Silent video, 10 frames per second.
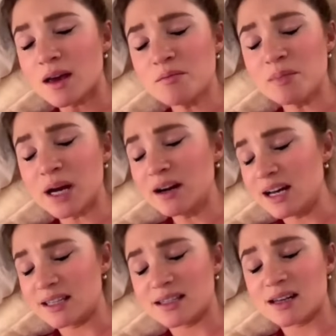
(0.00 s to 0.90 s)

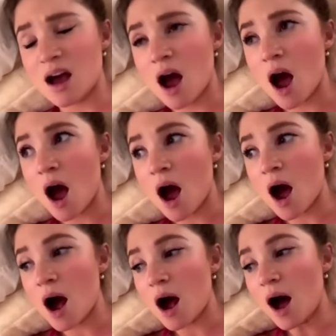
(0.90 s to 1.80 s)
embarrassed.
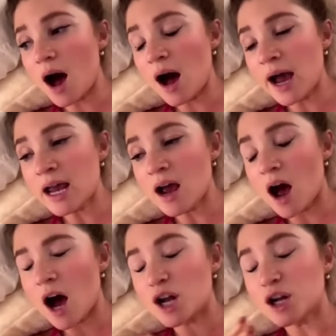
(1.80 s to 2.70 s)

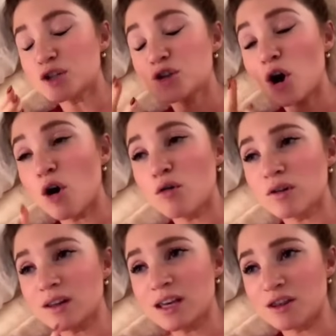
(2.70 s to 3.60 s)
I
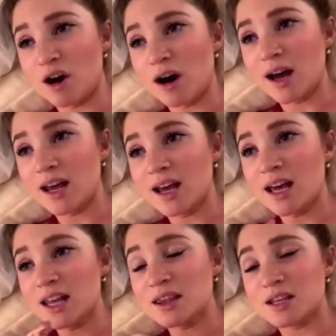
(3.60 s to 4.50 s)
totally thought
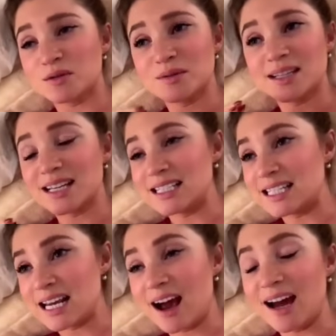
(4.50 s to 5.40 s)
this was a
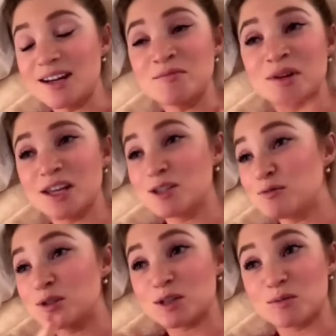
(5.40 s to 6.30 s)
date. I didn't
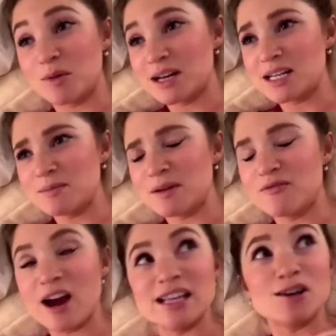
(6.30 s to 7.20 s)
realize you just wanted to
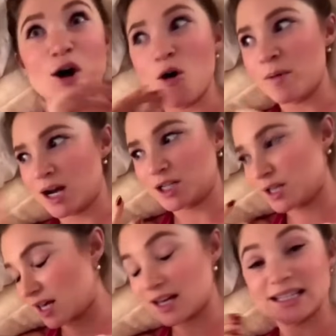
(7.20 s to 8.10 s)
be friends. Oh my
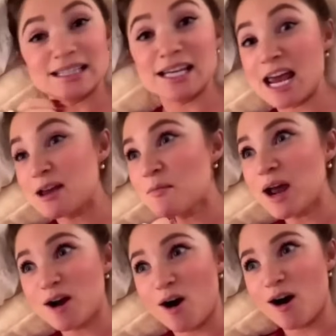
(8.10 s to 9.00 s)
gosh, like take
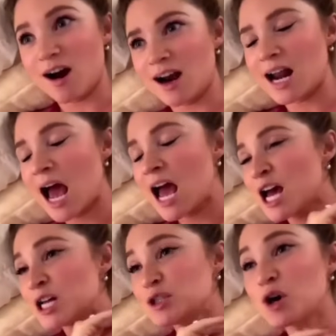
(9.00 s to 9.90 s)
my card.
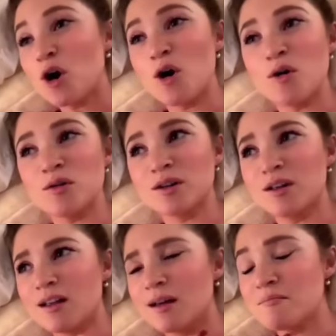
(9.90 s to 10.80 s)

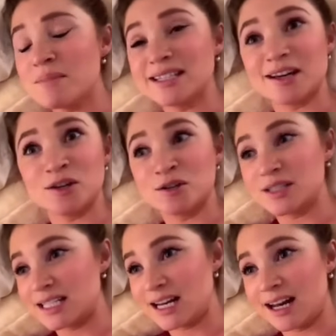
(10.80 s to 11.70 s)
Total
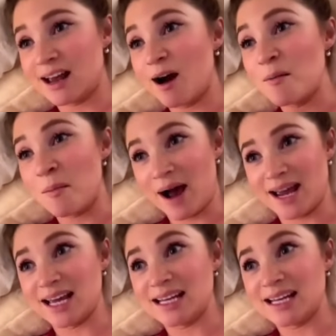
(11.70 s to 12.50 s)
misunderstanding on my